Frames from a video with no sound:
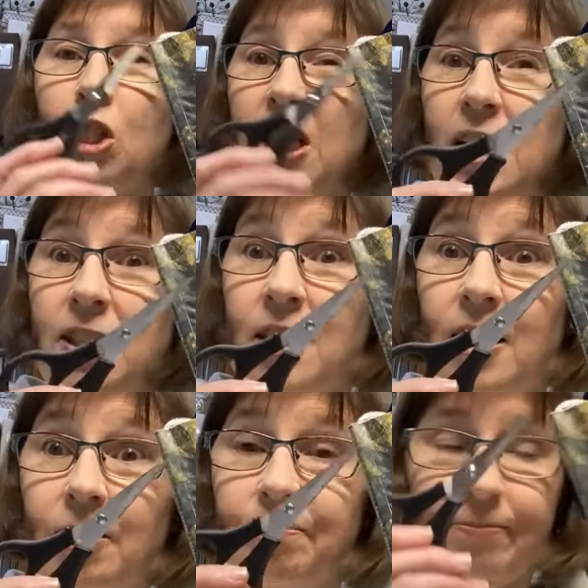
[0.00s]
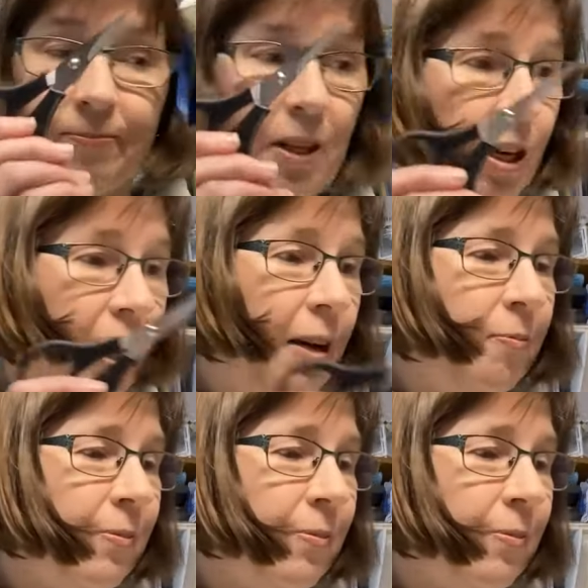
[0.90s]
16, okay?